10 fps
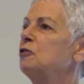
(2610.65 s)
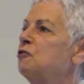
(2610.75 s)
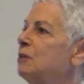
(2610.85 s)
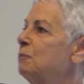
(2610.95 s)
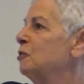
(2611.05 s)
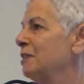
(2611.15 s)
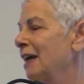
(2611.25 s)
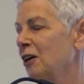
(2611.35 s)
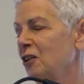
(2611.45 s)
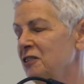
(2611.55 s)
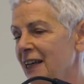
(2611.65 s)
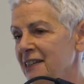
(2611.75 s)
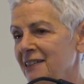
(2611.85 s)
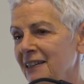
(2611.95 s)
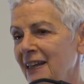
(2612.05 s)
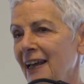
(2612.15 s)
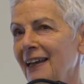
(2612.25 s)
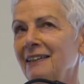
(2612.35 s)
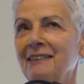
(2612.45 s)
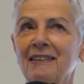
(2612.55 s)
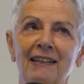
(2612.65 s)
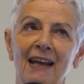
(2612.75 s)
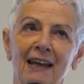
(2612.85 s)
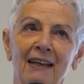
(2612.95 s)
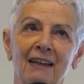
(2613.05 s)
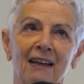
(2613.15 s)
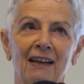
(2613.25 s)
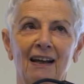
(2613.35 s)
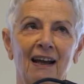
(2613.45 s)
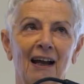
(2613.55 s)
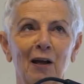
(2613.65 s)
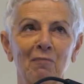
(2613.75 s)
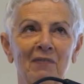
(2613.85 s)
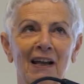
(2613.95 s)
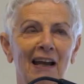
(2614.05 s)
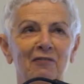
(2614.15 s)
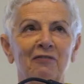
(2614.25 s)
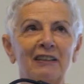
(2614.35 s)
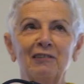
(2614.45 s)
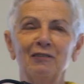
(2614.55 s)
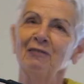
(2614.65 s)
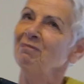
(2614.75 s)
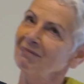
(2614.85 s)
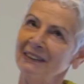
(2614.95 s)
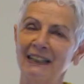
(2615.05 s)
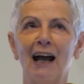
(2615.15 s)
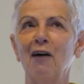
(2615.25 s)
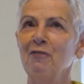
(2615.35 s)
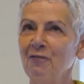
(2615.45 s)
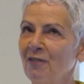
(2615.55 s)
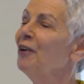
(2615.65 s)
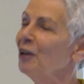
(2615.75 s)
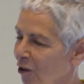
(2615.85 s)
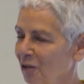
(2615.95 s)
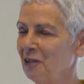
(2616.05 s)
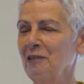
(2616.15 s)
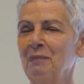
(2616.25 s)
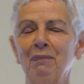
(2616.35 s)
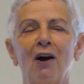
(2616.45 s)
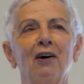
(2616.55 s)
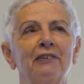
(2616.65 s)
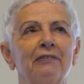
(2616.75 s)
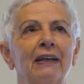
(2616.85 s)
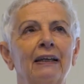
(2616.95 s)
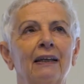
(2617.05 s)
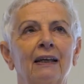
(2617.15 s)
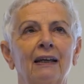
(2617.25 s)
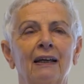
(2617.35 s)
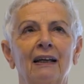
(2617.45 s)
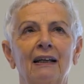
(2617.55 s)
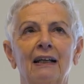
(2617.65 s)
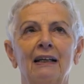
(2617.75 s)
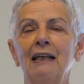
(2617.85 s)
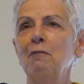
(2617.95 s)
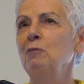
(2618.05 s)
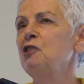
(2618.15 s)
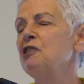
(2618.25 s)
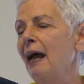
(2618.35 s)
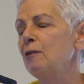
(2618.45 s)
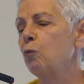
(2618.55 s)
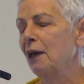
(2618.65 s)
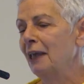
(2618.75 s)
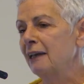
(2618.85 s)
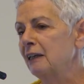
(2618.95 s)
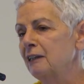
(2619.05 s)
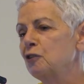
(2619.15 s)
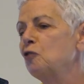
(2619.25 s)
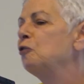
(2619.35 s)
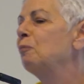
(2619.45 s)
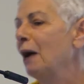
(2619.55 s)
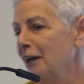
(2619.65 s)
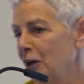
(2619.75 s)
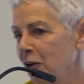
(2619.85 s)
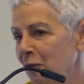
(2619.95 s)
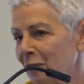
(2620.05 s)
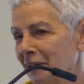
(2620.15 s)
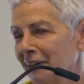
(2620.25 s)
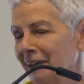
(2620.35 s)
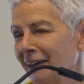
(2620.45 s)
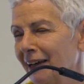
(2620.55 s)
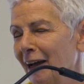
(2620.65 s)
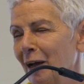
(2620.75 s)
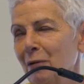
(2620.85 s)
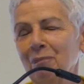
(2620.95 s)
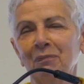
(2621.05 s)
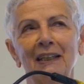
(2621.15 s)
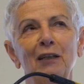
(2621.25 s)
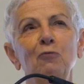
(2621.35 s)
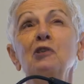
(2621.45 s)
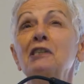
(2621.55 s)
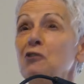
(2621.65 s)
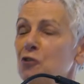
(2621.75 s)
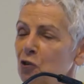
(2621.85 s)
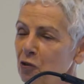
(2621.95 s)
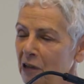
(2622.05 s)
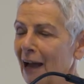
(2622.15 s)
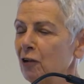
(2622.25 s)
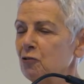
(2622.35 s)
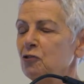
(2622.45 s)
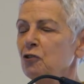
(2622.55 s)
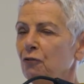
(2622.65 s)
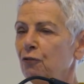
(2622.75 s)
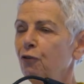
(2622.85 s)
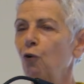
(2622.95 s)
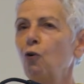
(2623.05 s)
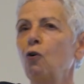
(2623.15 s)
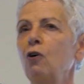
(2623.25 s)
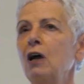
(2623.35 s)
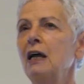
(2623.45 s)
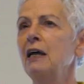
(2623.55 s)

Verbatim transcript: all the tributes I heard yesterday and today, um, and feel, yeah, very honored to be part of it. Let me just add one anecdote of my own. Um, it was in 2004